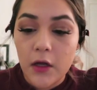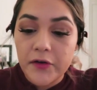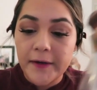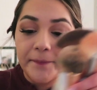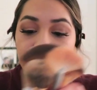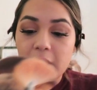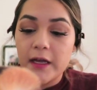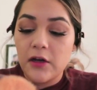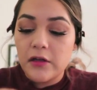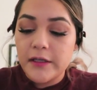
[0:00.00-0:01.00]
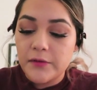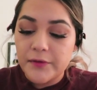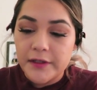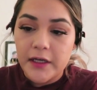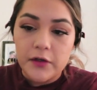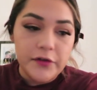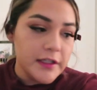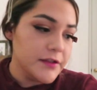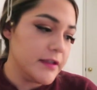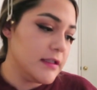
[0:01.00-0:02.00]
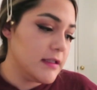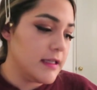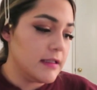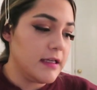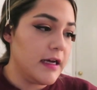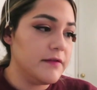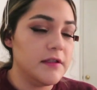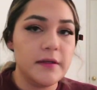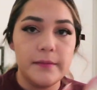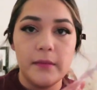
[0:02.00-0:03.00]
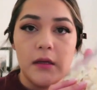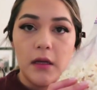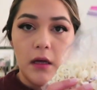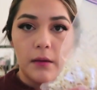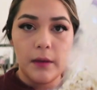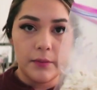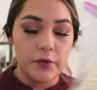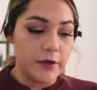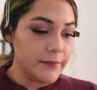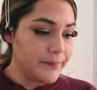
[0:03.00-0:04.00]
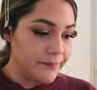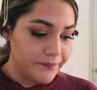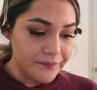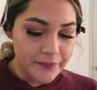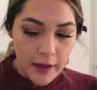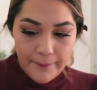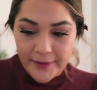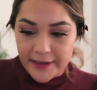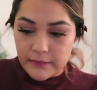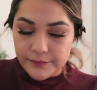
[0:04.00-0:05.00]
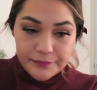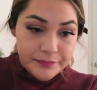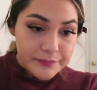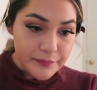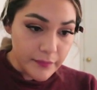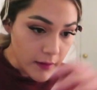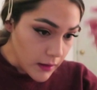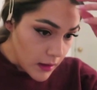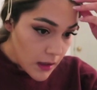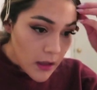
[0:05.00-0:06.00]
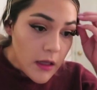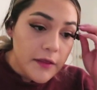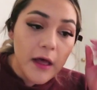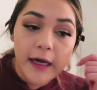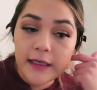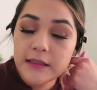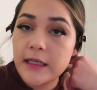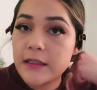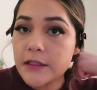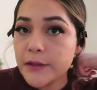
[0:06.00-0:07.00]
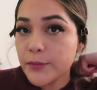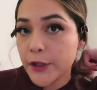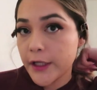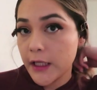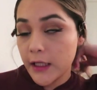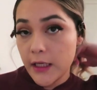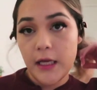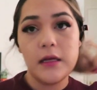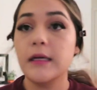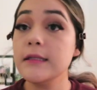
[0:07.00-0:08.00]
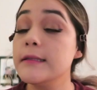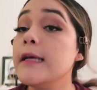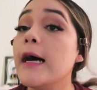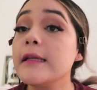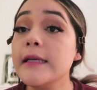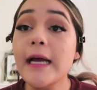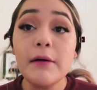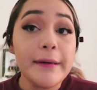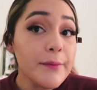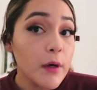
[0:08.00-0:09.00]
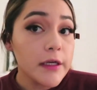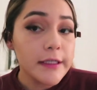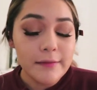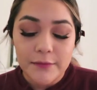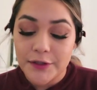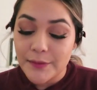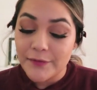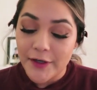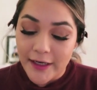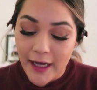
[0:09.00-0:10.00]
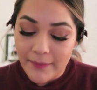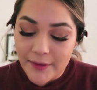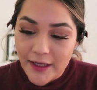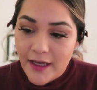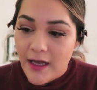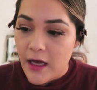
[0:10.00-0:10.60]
I got like really hungry, so I decided to have some popcorn, but the eyes ended up looking exactly how I wanted, so I'm very happy.